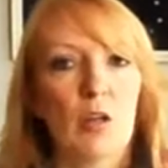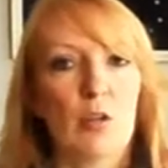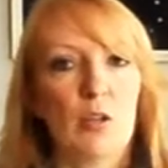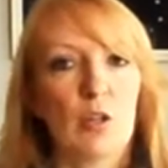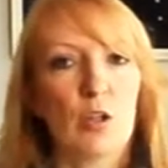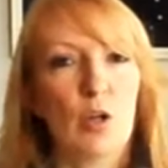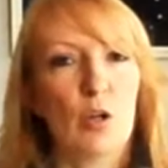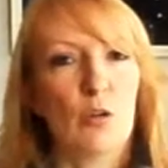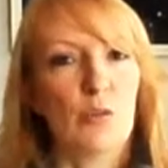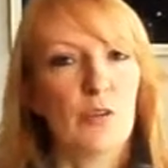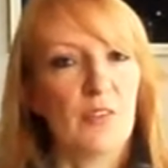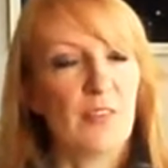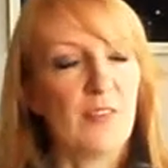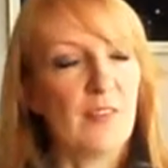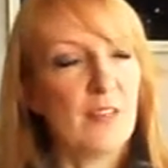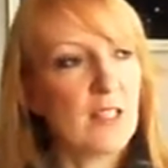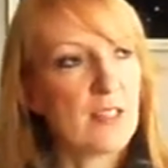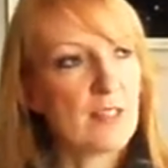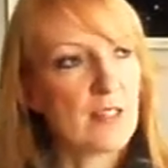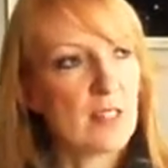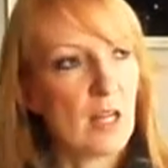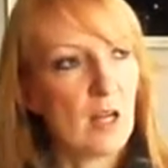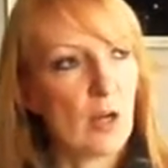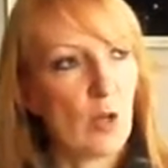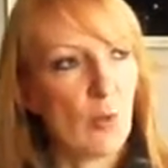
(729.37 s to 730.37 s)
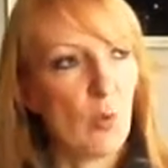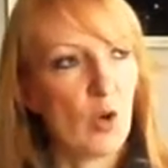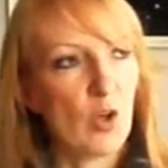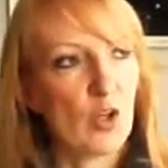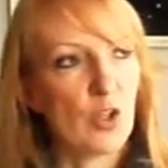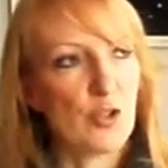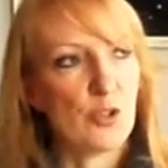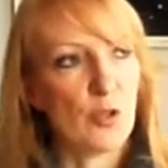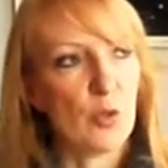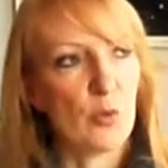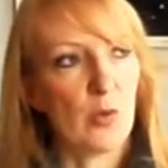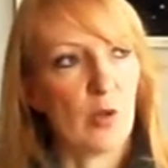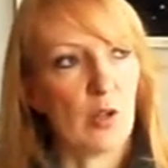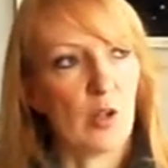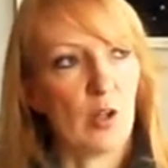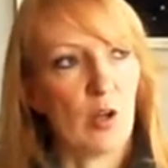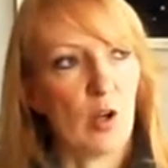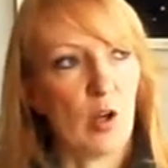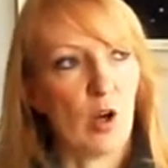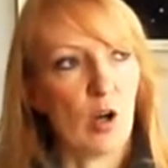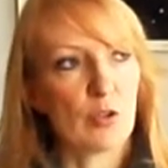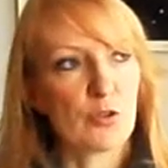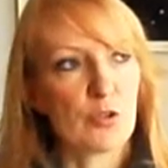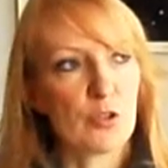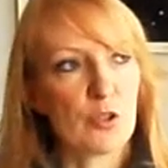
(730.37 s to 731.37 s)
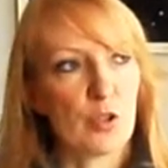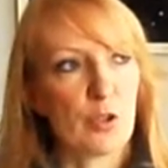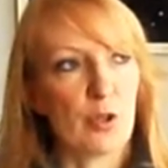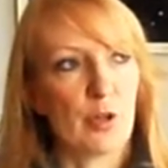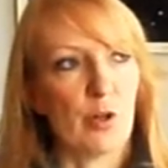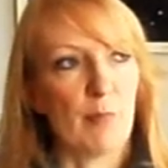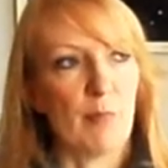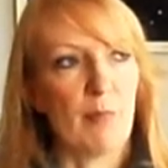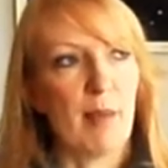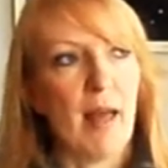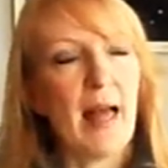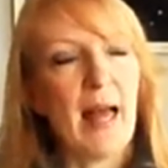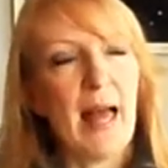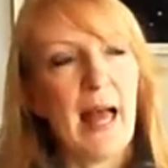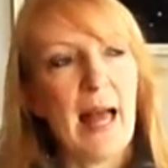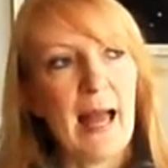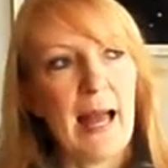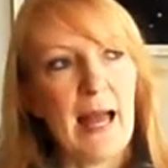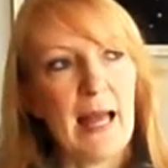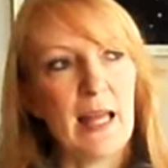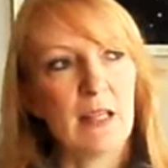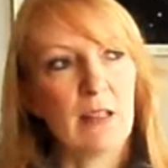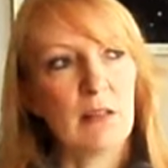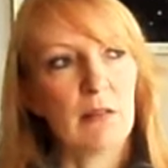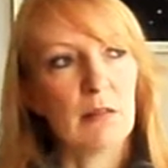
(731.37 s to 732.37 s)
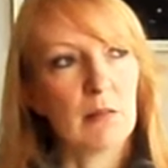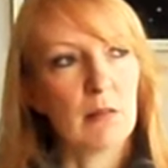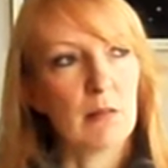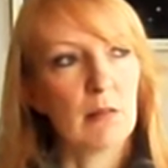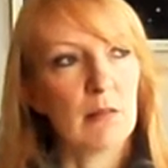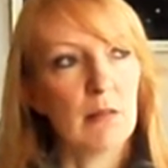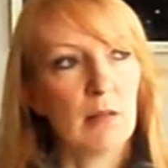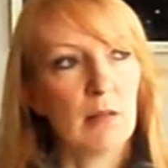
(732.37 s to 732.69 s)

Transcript: you know, the things that they want to do on the long term. And